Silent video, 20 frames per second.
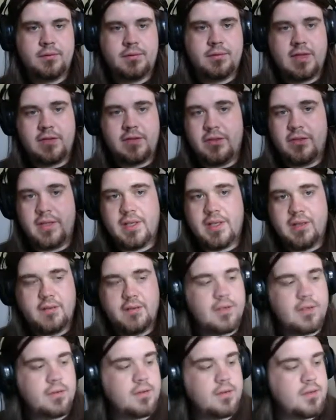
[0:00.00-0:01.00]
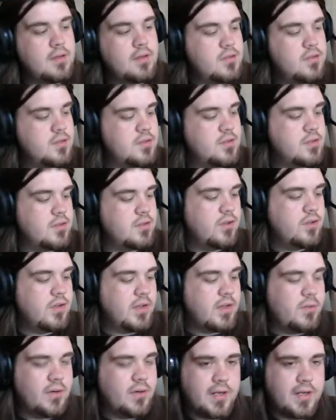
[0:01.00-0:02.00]
I do that. Used to do
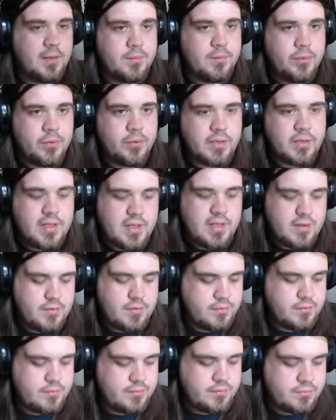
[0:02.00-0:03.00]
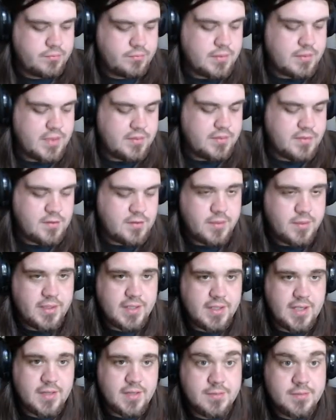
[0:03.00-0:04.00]
that when I get bored. Now, so many
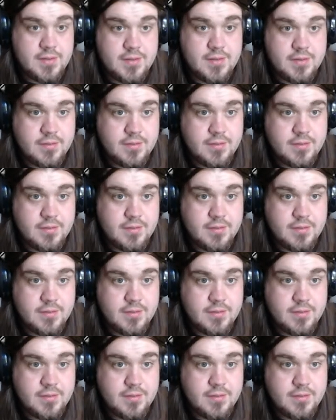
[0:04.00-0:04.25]
games.